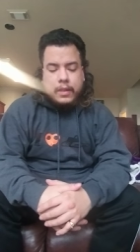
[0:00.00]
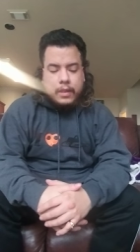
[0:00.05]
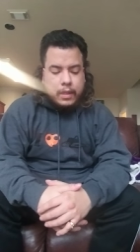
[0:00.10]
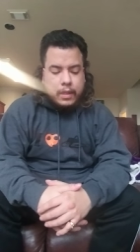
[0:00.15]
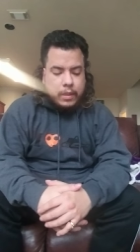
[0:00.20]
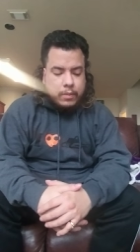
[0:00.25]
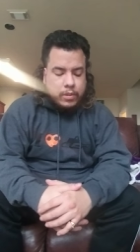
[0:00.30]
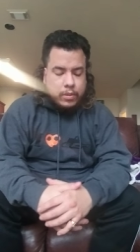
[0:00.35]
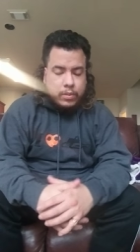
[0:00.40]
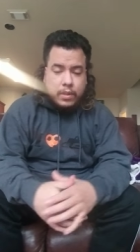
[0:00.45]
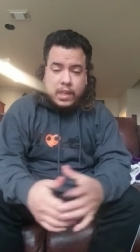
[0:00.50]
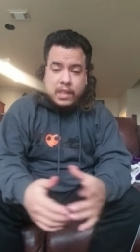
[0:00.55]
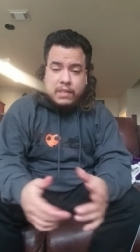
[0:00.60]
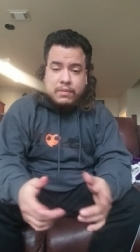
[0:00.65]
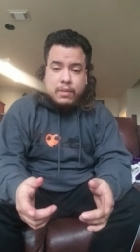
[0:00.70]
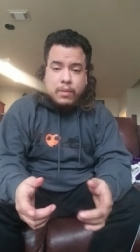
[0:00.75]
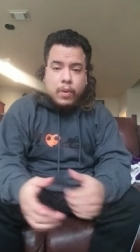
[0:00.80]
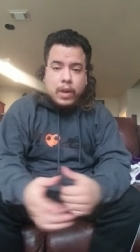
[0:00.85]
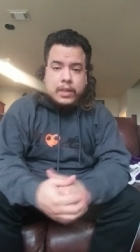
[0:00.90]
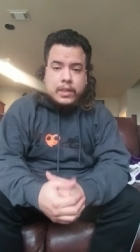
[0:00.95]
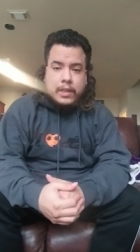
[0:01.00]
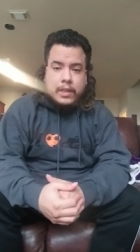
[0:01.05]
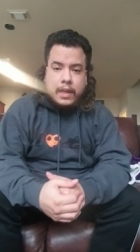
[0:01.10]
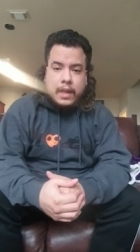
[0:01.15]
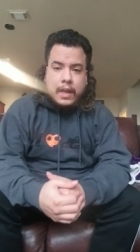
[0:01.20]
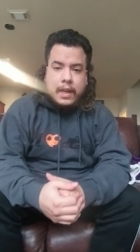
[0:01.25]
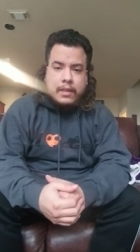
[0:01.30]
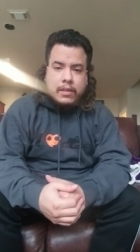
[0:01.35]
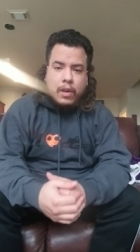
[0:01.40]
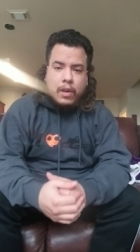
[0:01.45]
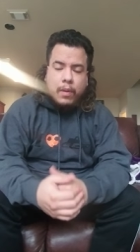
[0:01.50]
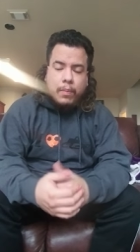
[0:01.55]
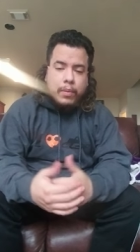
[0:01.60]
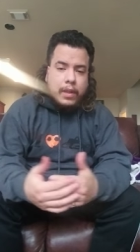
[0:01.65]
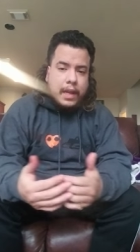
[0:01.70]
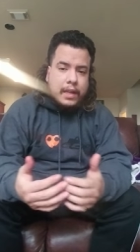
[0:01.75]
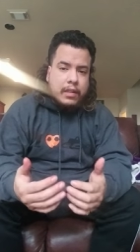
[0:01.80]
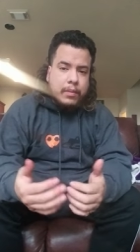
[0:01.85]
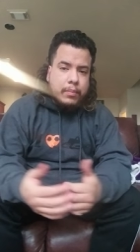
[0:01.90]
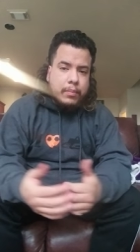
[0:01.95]
Um, so thanks for watching, guys. I hope you
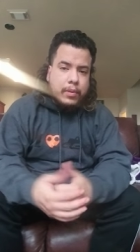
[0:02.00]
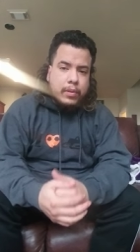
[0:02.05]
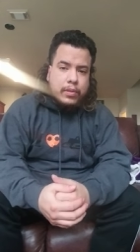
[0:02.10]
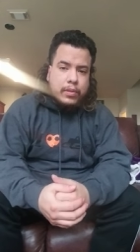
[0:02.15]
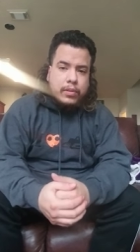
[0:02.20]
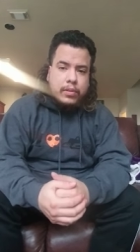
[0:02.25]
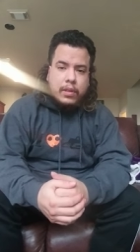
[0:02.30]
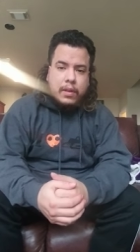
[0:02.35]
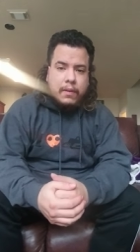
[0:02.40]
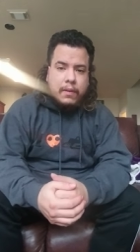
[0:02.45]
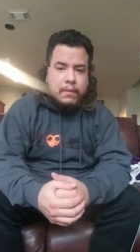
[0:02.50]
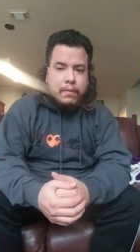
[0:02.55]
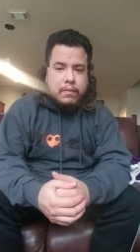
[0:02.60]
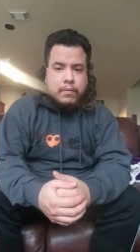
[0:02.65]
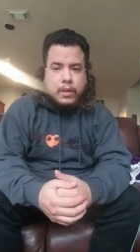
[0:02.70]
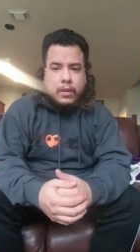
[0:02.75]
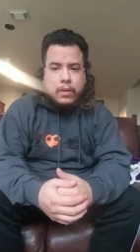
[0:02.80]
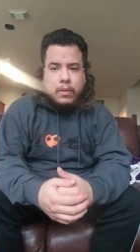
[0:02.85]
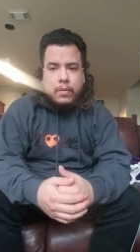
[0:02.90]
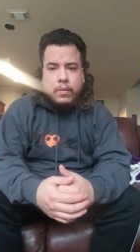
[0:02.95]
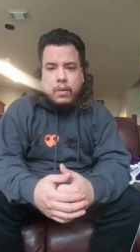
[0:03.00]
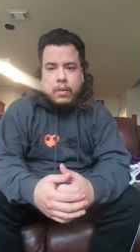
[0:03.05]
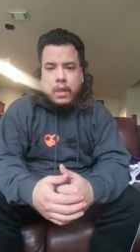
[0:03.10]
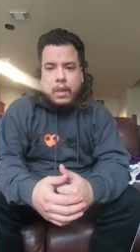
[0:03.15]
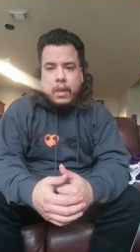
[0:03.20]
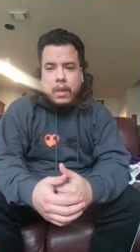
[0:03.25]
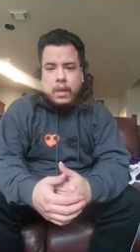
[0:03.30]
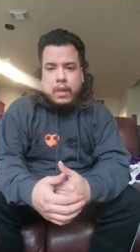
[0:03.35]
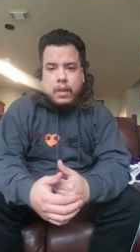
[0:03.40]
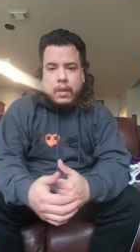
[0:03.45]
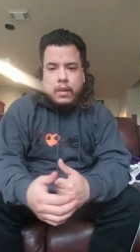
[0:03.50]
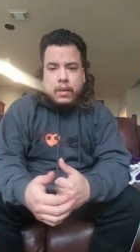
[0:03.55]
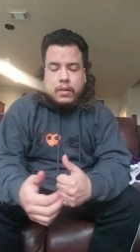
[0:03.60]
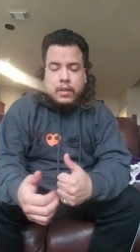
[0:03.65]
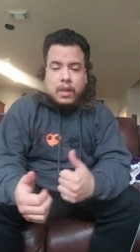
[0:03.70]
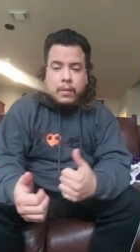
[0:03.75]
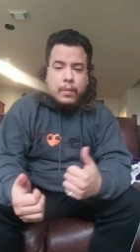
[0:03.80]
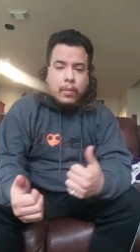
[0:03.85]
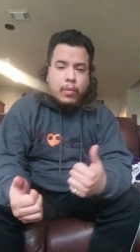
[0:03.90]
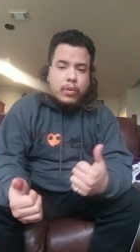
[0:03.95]
like the boots. If you know,
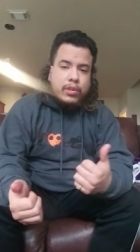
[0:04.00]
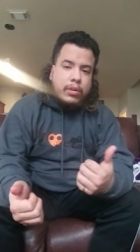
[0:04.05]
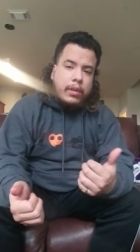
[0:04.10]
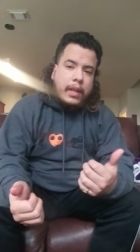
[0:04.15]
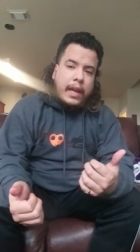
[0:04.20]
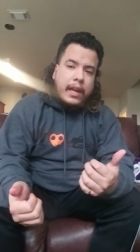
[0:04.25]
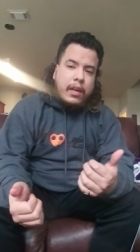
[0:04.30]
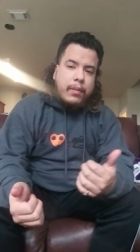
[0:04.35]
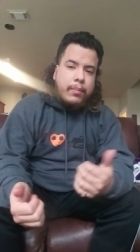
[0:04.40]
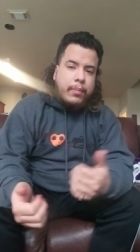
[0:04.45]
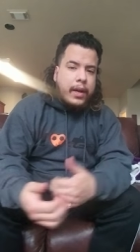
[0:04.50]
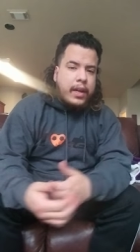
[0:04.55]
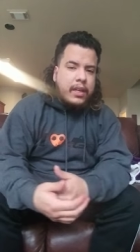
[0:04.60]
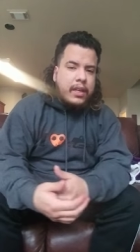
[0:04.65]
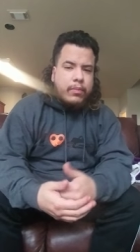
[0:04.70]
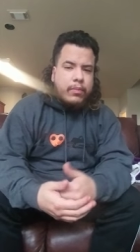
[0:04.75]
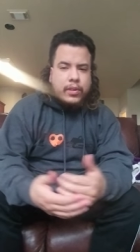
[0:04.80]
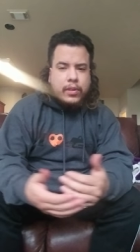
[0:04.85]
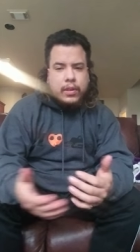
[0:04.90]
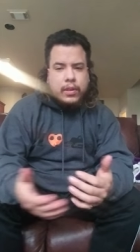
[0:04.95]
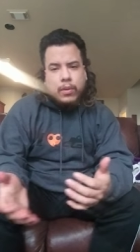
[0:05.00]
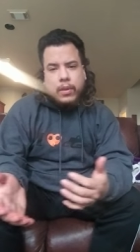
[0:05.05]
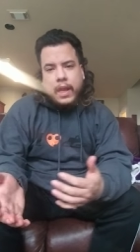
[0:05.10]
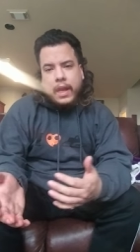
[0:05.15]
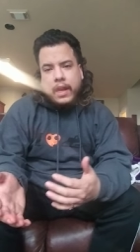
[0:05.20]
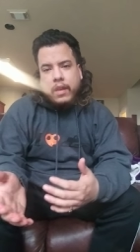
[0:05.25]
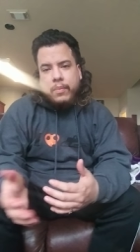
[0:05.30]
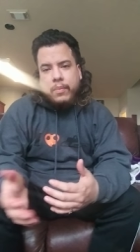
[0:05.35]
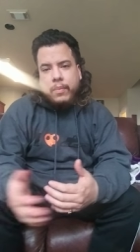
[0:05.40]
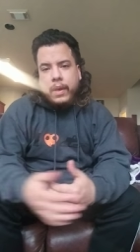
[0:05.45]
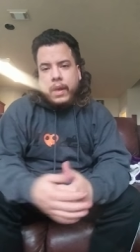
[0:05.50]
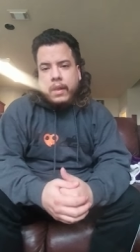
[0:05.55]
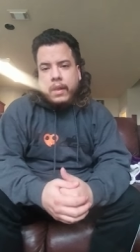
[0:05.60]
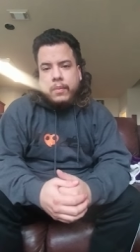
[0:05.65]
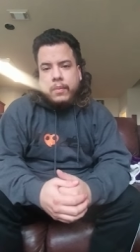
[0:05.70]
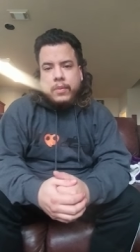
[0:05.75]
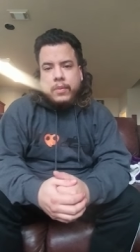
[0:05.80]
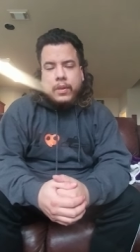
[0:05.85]
tell me what you like about them, what you don't like about them.